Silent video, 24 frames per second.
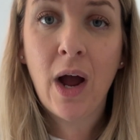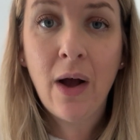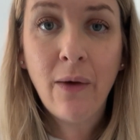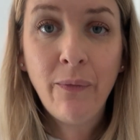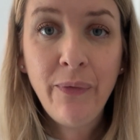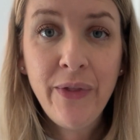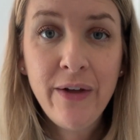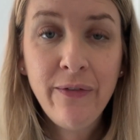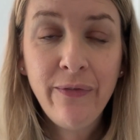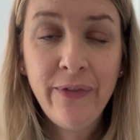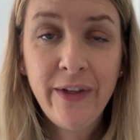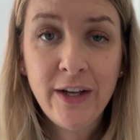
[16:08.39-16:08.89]
I'll
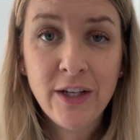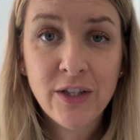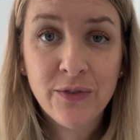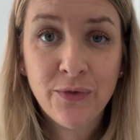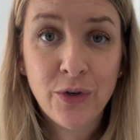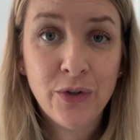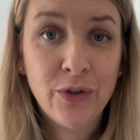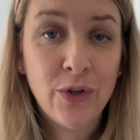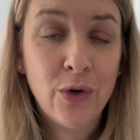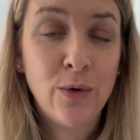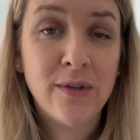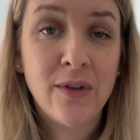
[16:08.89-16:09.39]
leave links
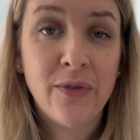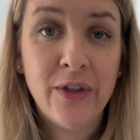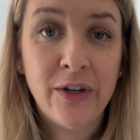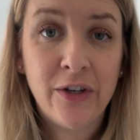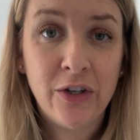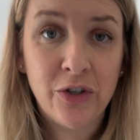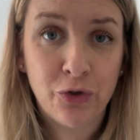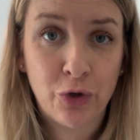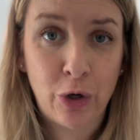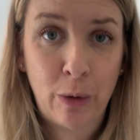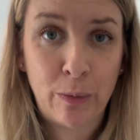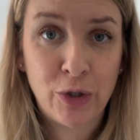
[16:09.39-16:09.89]
for those in the
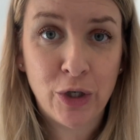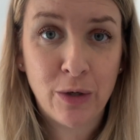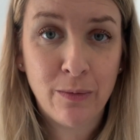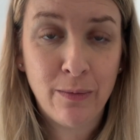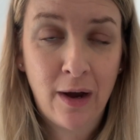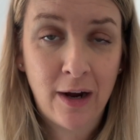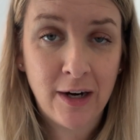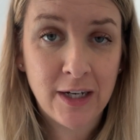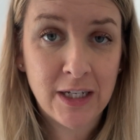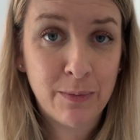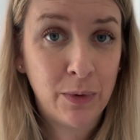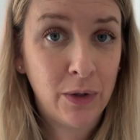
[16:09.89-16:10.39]
description
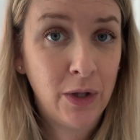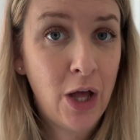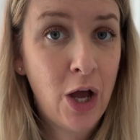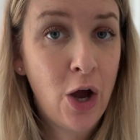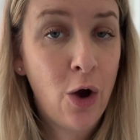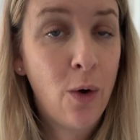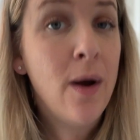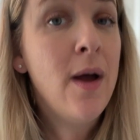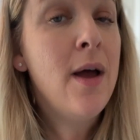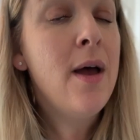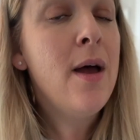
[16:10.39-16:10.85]
box below.